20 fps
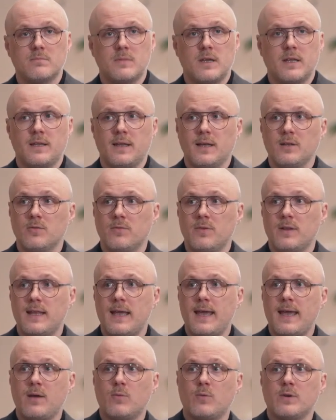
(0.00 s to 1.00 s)
In the end of the
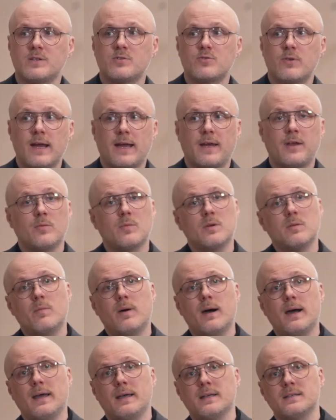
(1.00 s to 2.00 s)
day, we track human
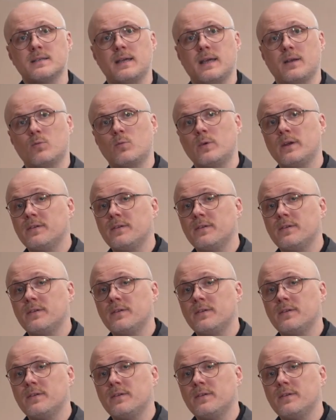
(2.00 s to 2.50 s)
bias and we